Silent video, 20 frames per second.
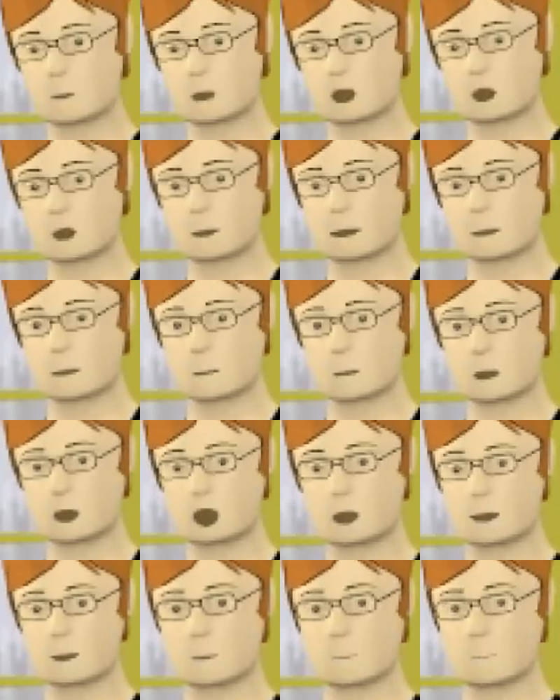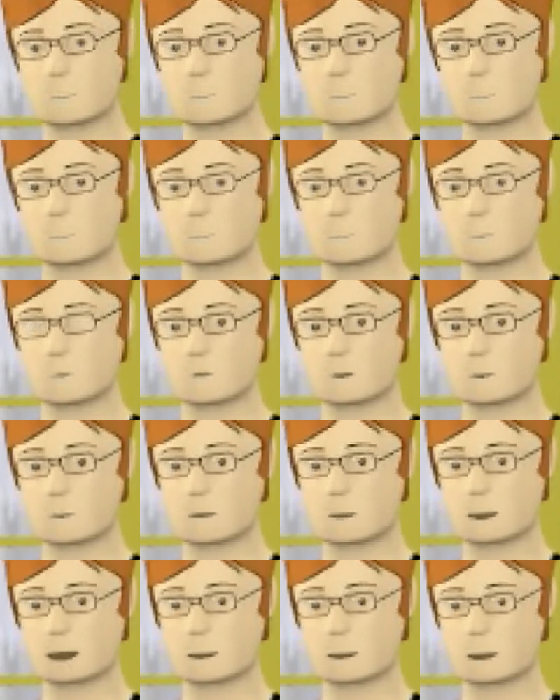Oh my god.
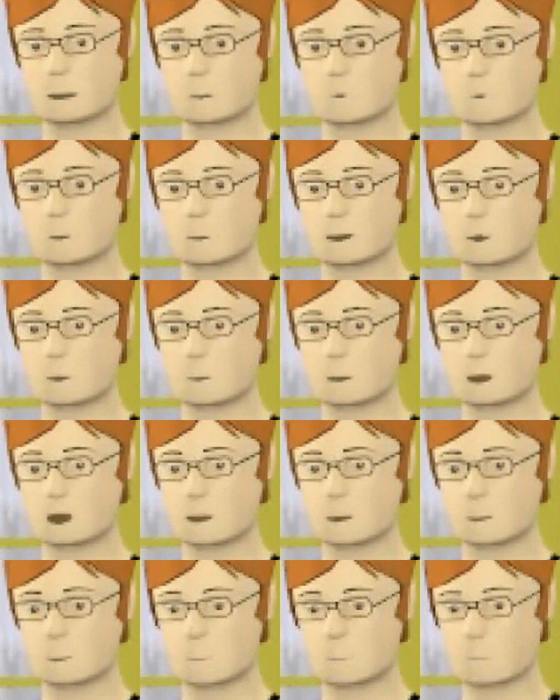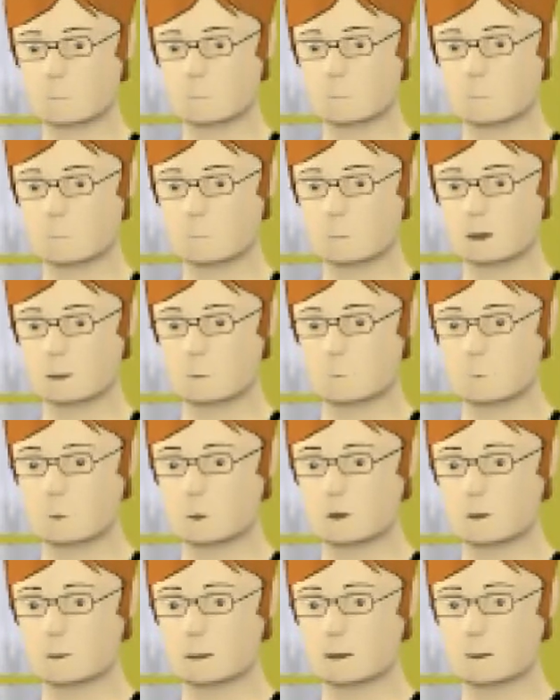Jesse, I would love that. But
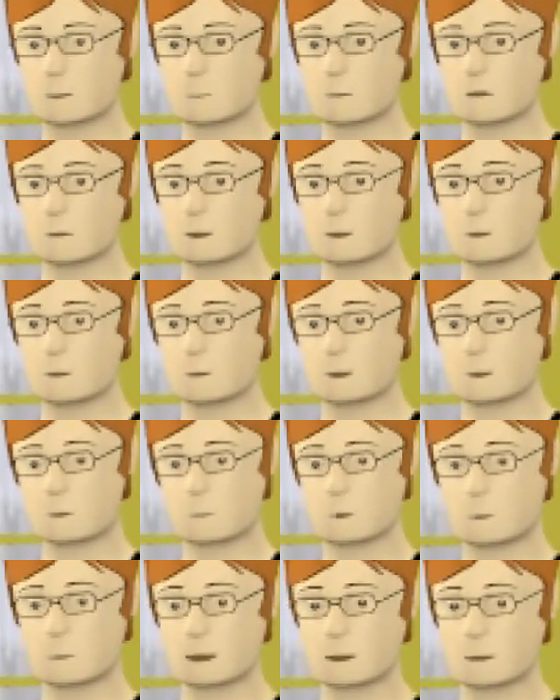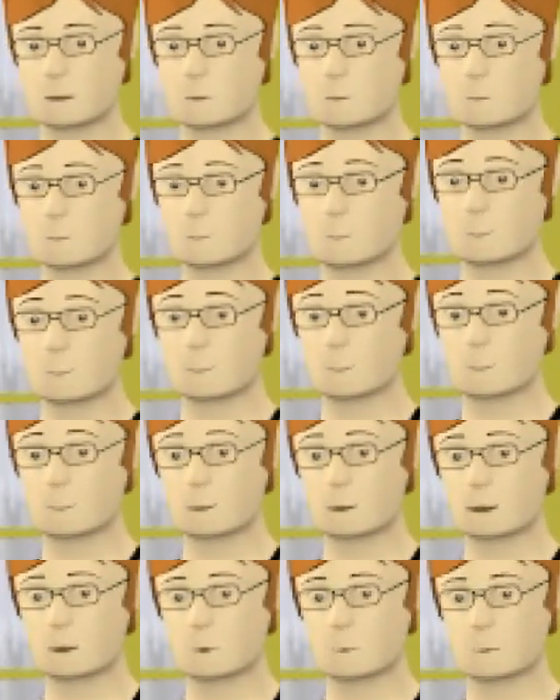first let's say something.
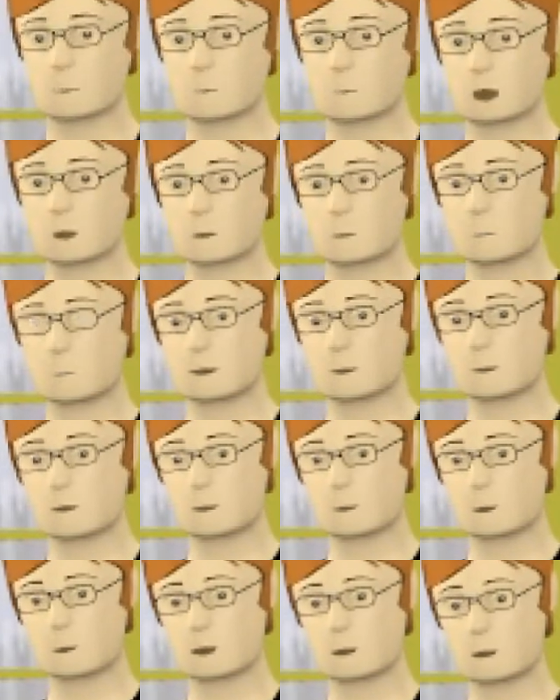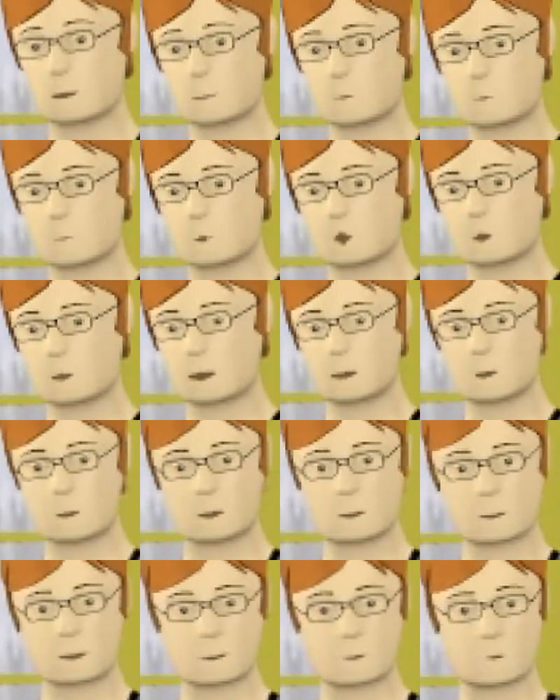Ivan, you are the best. Thank you for your
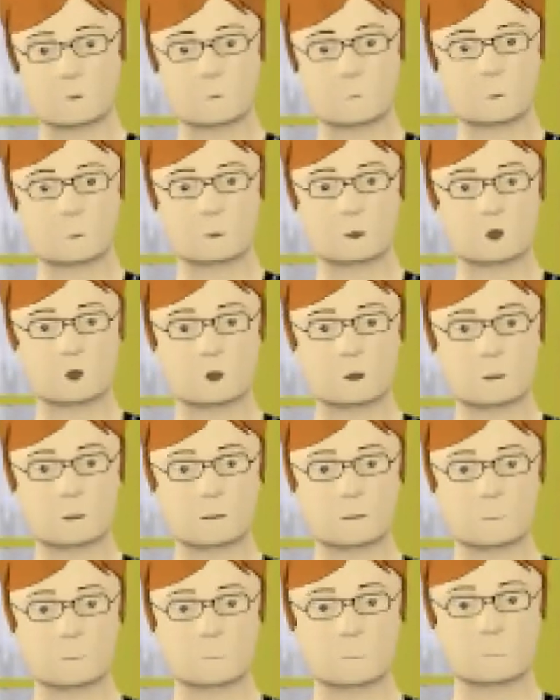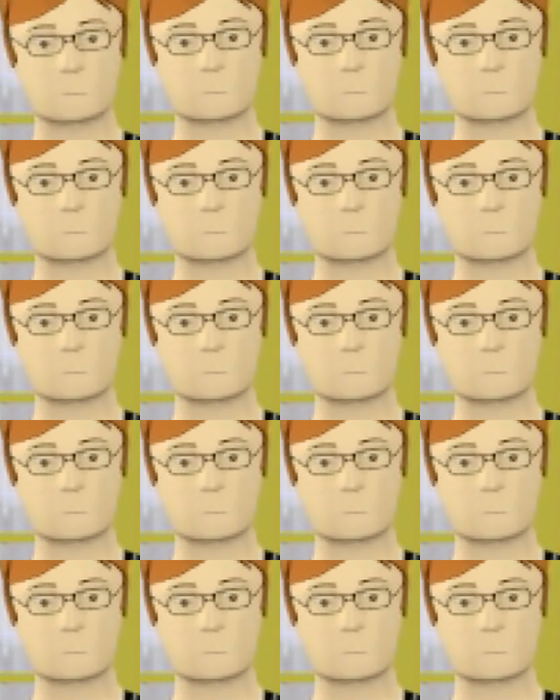YouTube vlogs.